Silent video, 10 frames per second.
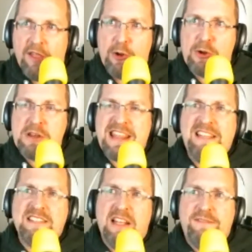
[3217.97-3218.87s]
Their
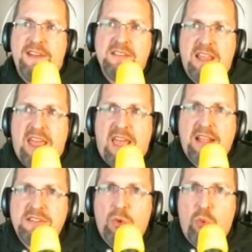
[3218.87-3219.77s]
niece
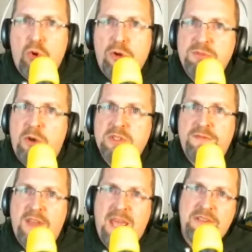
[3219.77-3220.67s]
investigates the world's
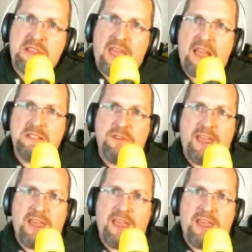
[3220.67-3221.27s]
most famous case of